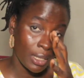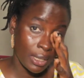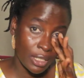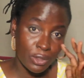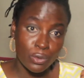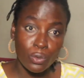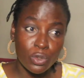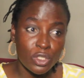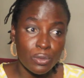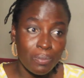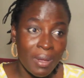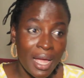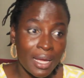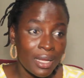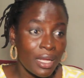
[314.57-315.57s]
There's no
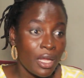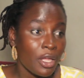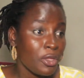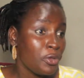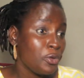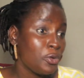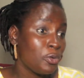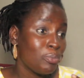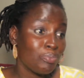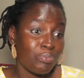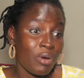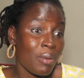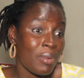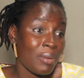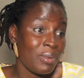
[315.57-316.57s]
spark. You
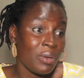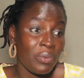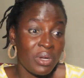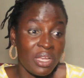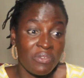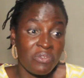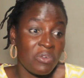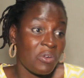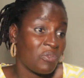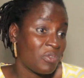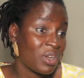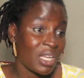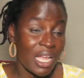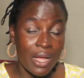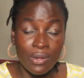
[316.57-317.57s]
probably would have gone
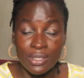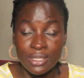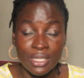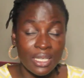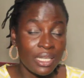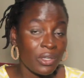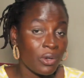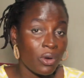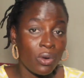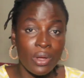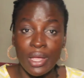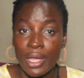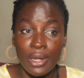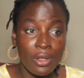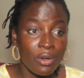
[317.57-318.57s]
for counseling or
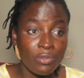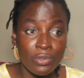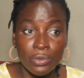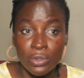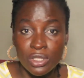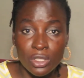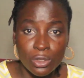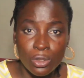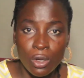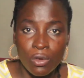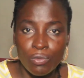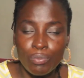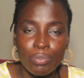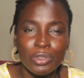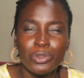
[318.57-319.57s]
any of those
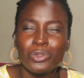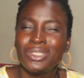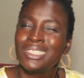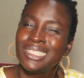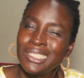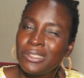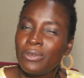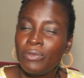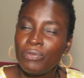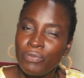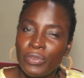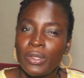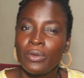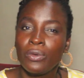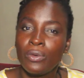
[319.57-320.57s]
stuff, but you still
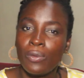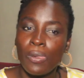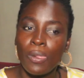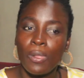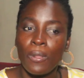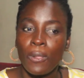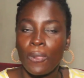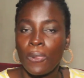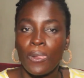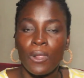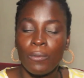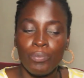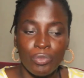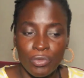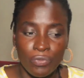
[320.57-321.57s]
feel
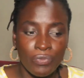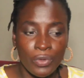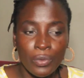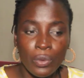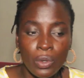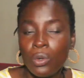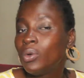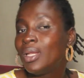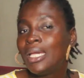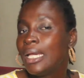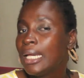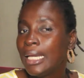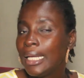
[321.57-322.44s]
lonely.